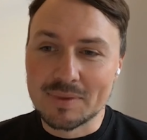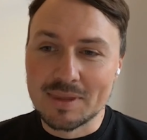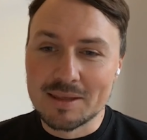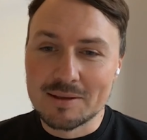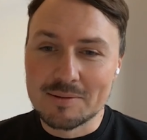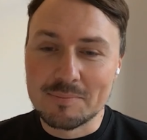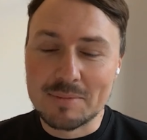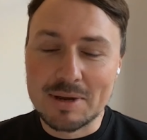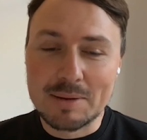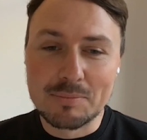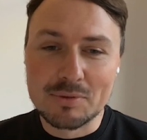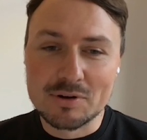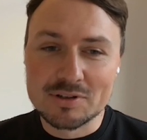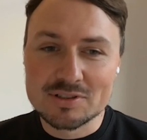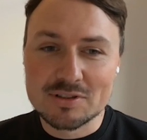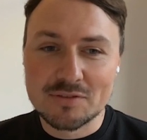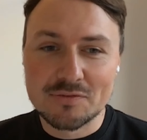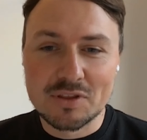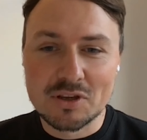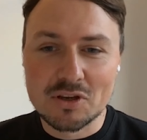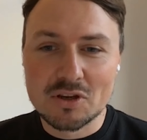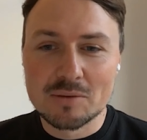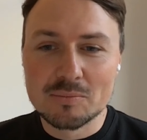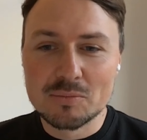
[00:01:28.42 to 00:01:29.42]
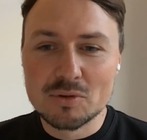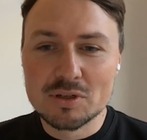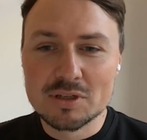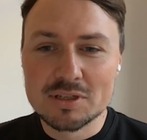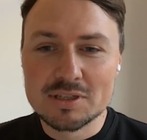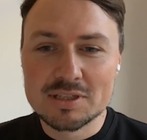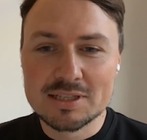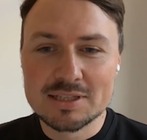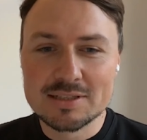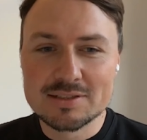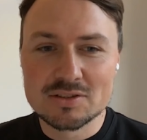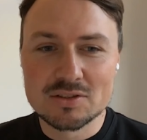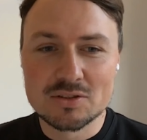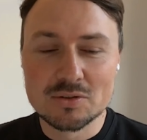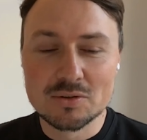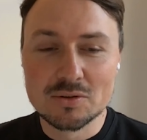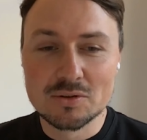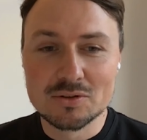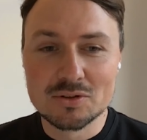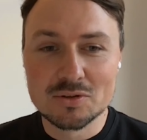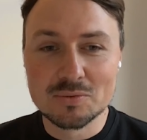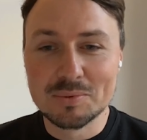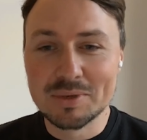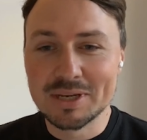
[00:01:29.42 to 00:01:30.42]
members of the communities to
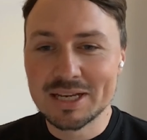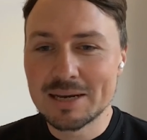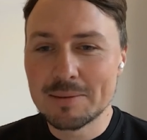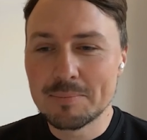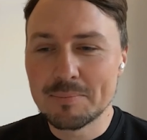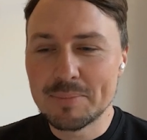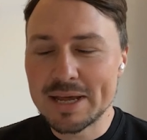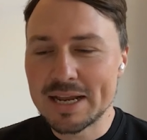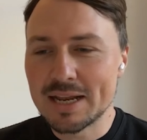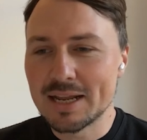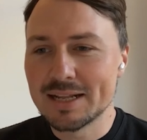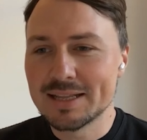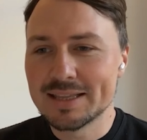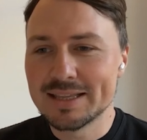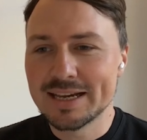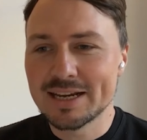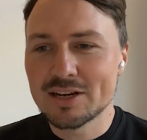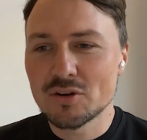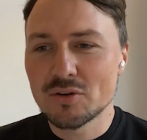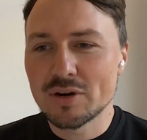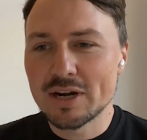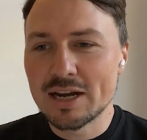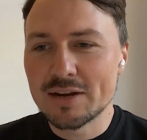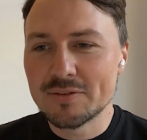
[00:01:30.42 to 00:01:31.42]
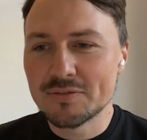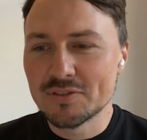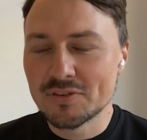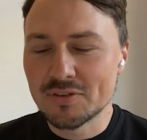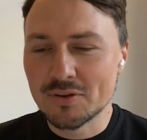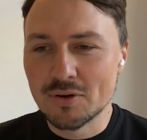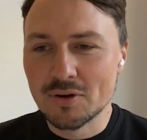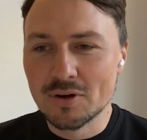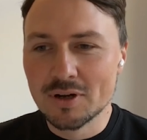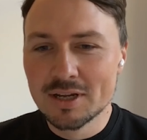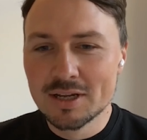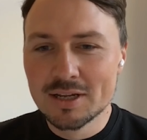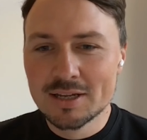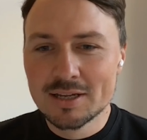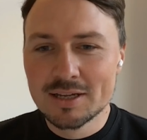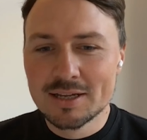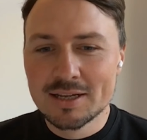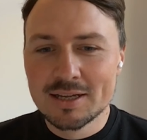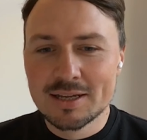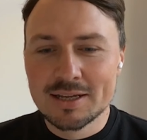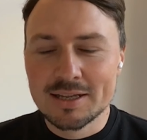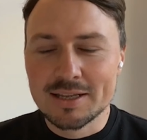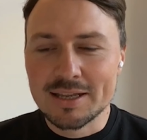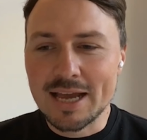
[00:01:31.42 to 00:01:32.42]
become better at their craft. So,
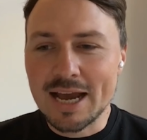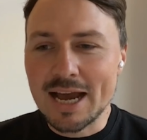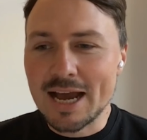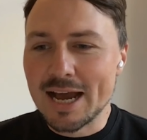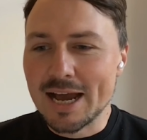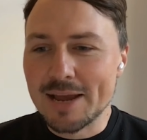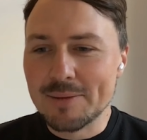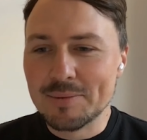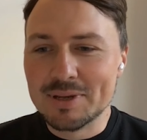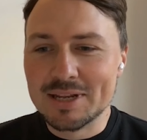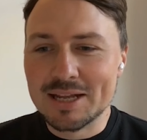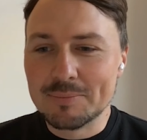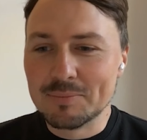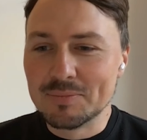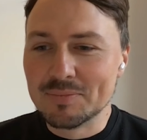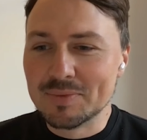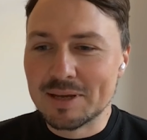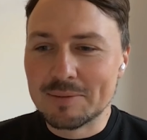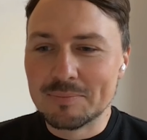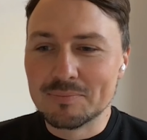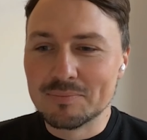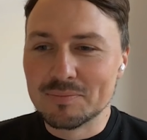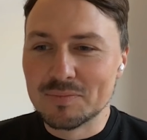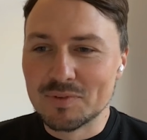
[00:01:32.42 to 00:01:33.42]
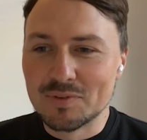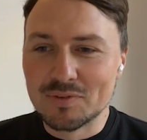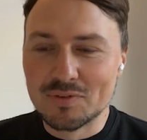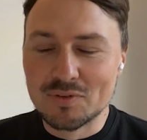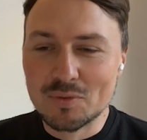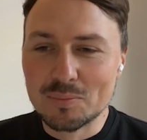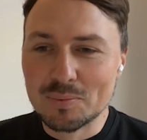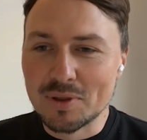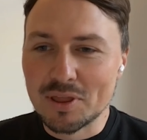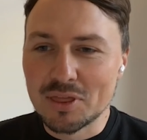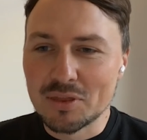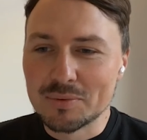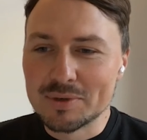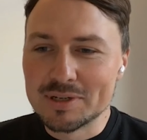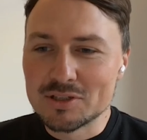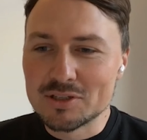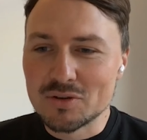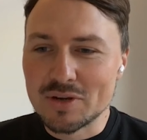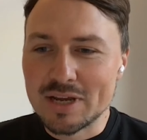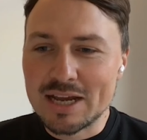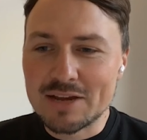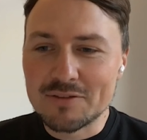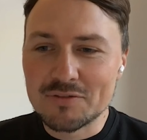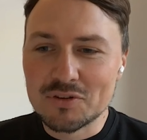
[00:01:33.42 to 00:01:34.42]
yeah, I'm super thrilled
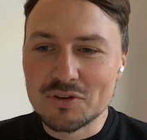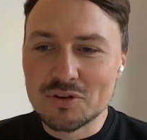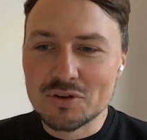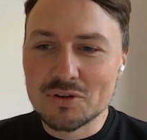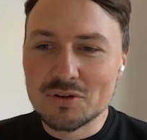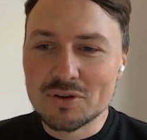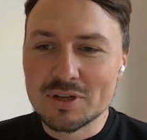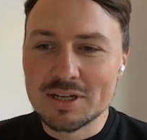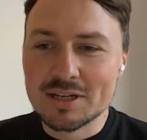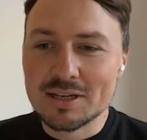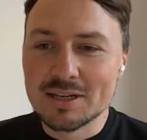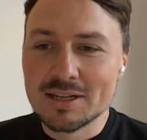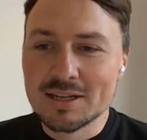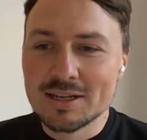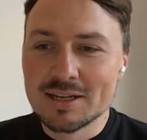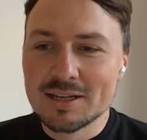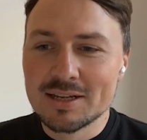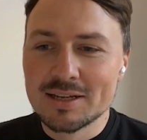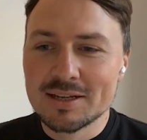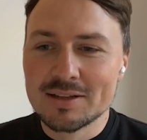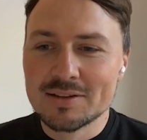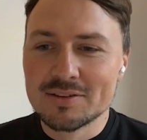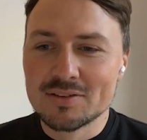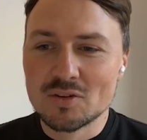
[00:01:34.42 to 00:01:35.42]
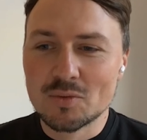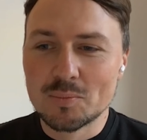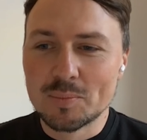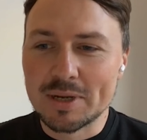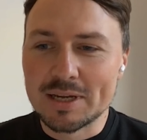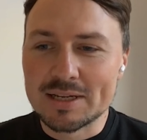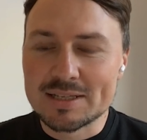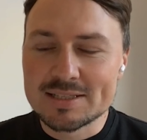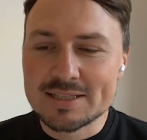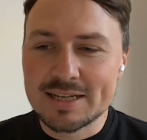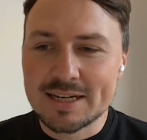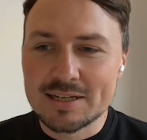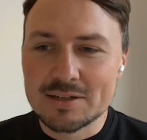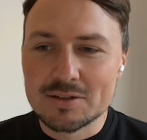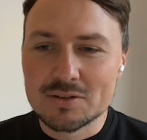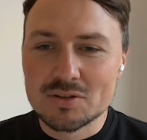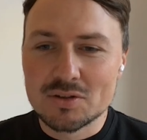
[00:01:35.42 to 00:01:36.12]
to have you and super excited to